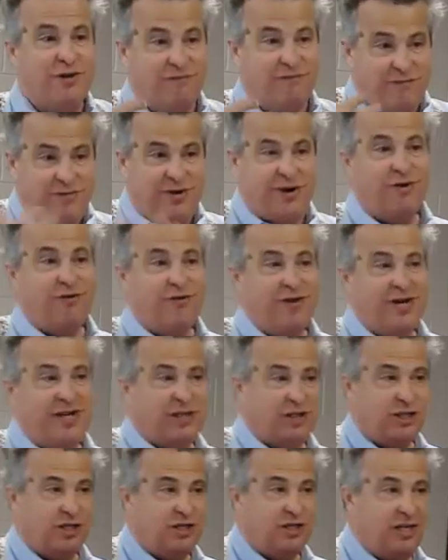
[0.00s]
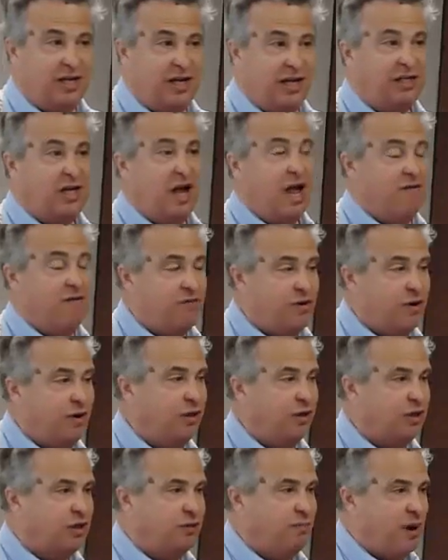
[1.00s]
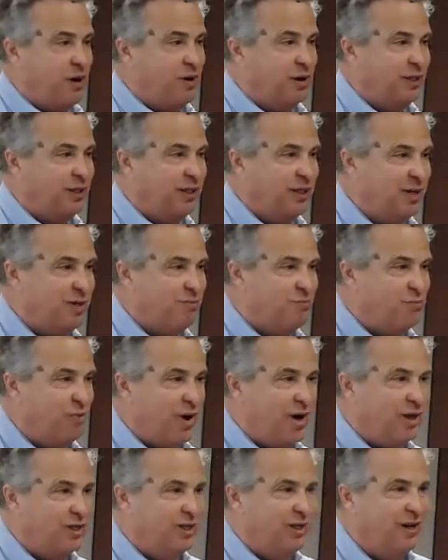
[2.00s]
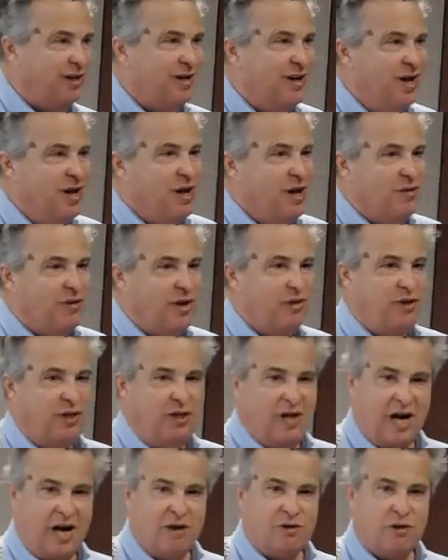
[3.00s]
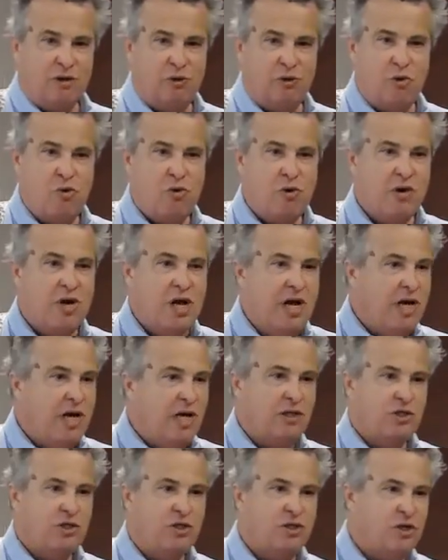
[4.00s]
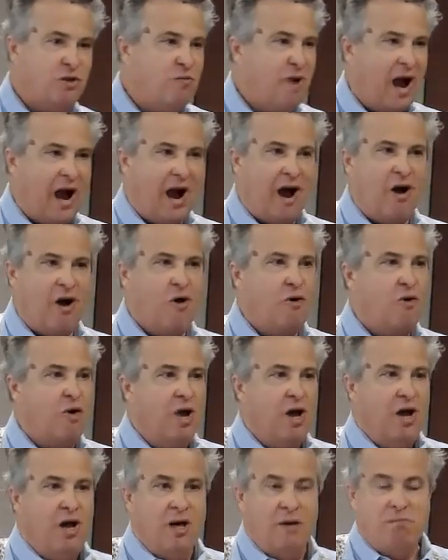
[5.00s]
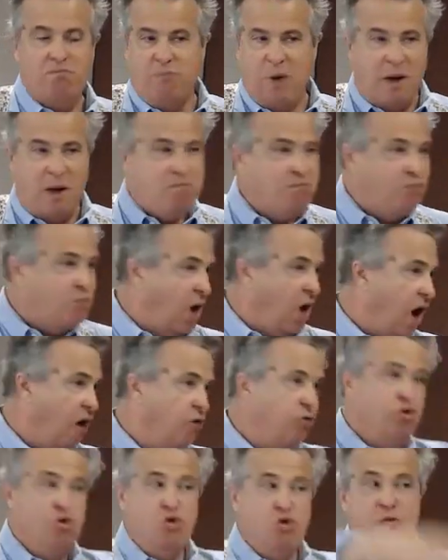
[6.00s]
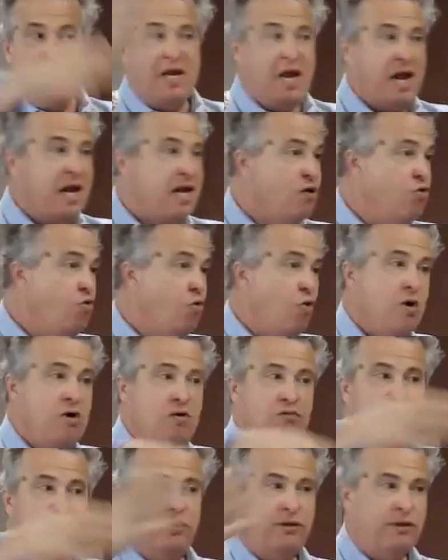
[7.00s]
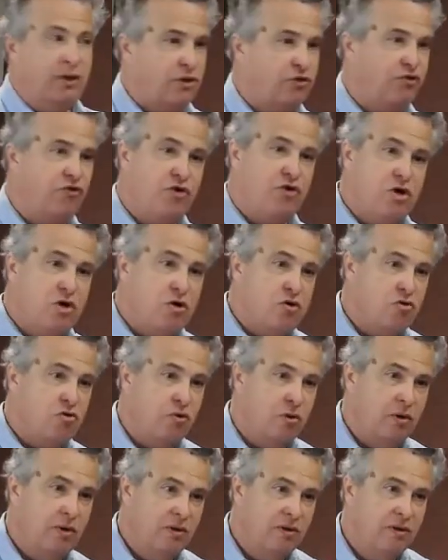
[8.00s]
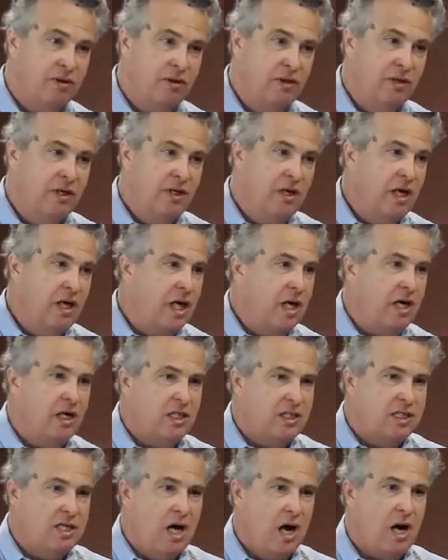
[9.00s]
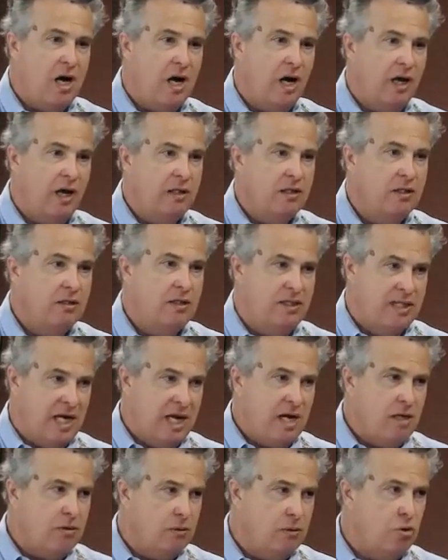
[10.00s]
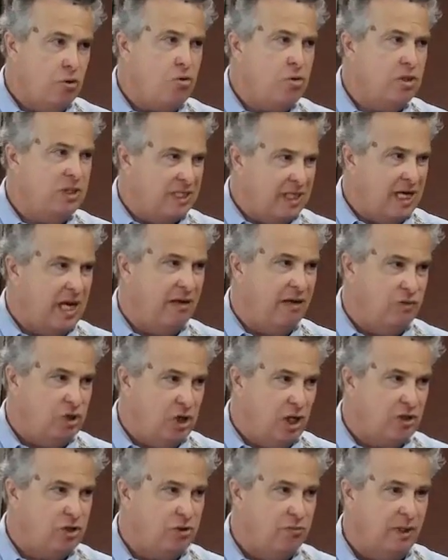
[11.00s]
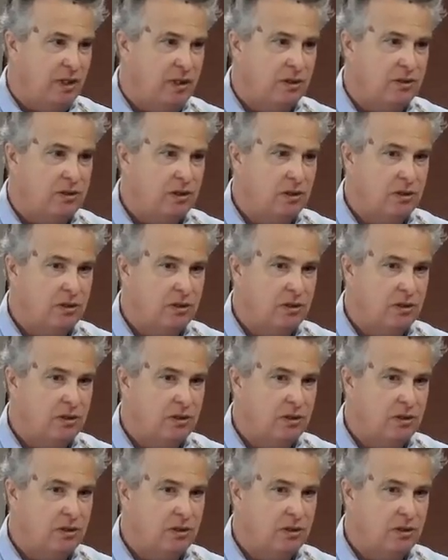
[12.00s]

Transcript: very distinct and very disparaging impression that the day of the Lord is somehow illuminating wonderfulness for you. And it is not. The day of the Lord is a day of judgment.